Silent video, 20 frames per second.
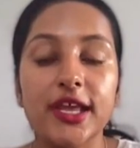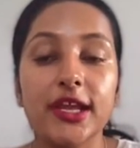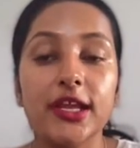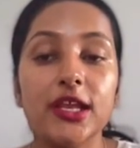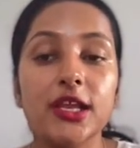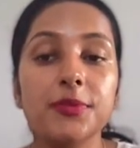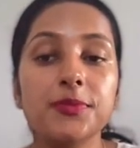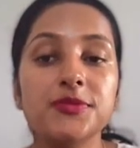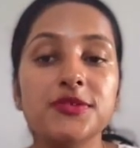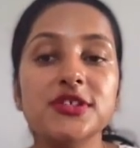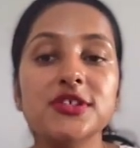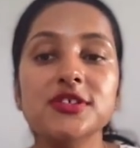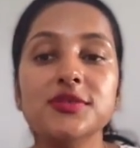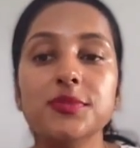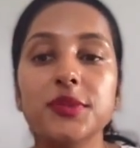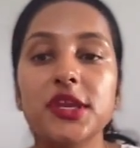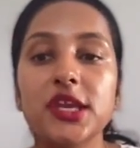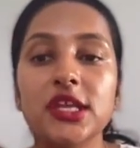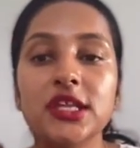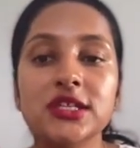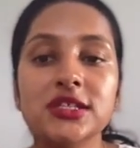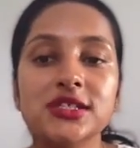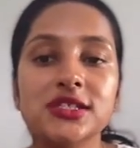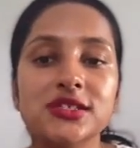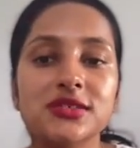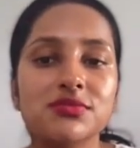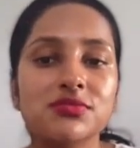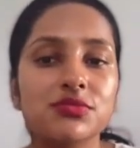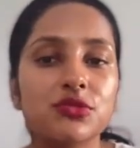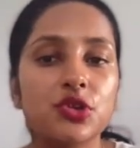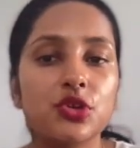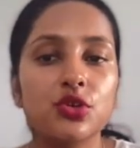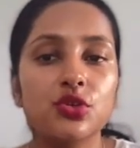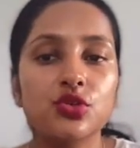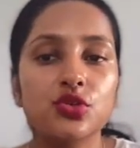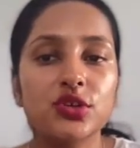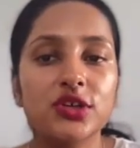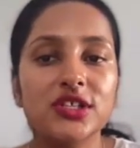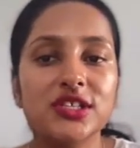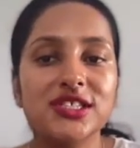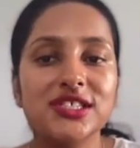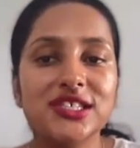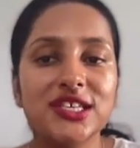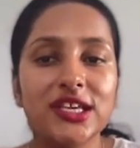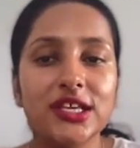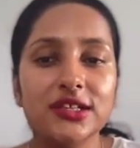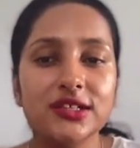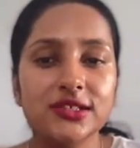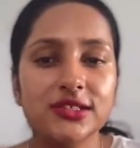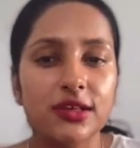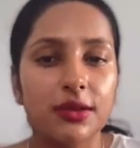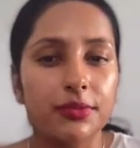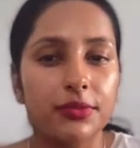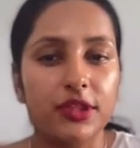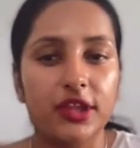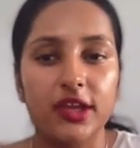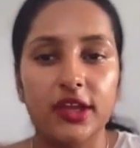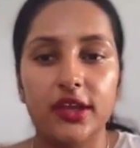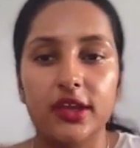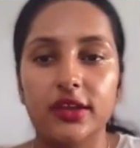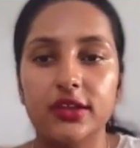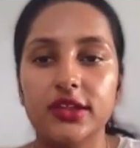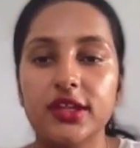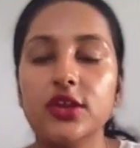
Eclipses means, to conceal something.